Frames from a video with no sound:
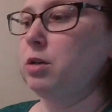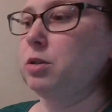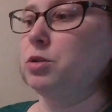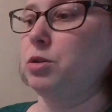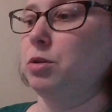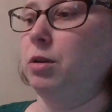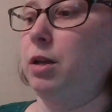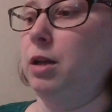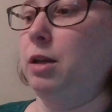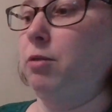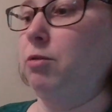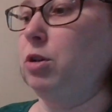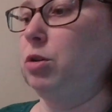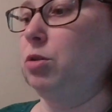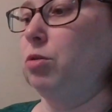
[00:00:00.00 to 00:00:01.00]
So they
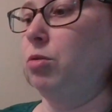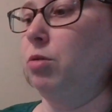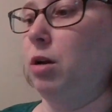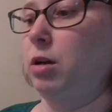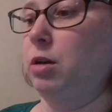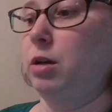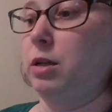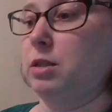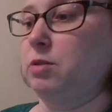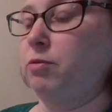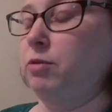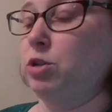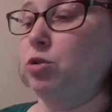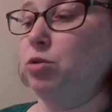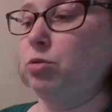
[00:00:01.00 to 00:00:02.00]
give you a nice
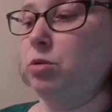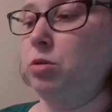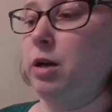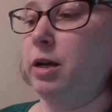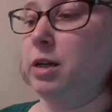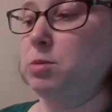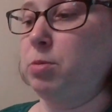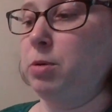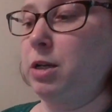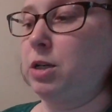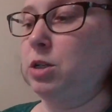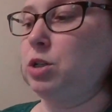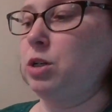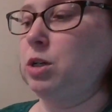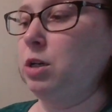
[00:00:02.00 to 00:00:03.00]
visual
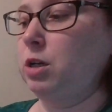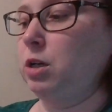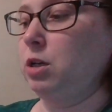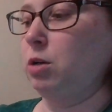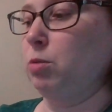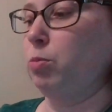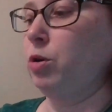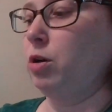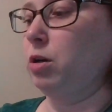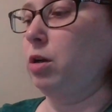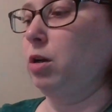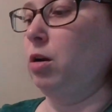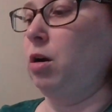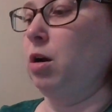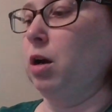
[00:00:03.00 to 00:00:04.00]
explanation in your
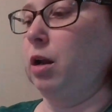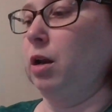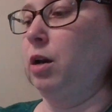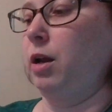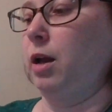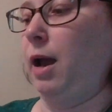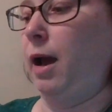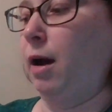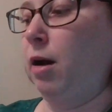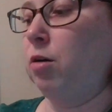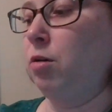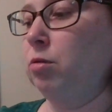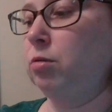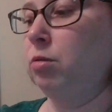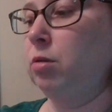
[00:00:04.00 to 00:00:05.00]
book on
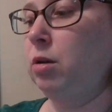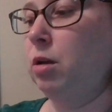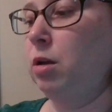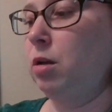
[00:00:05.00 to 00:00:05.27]
how